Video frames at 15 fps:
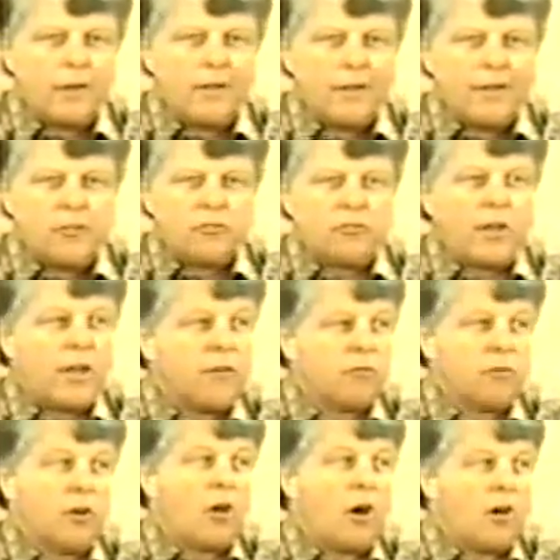saved
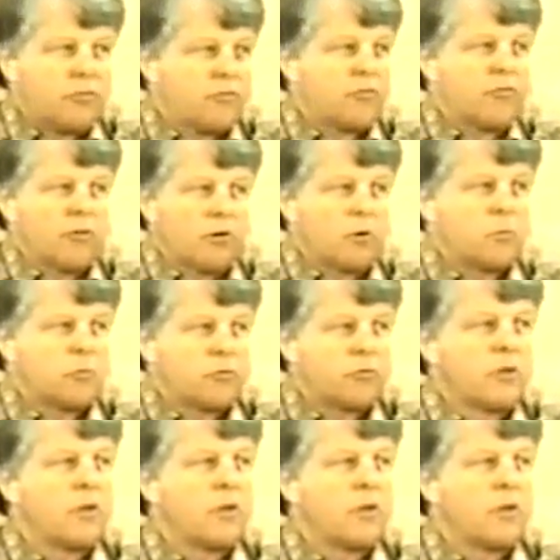lost terms,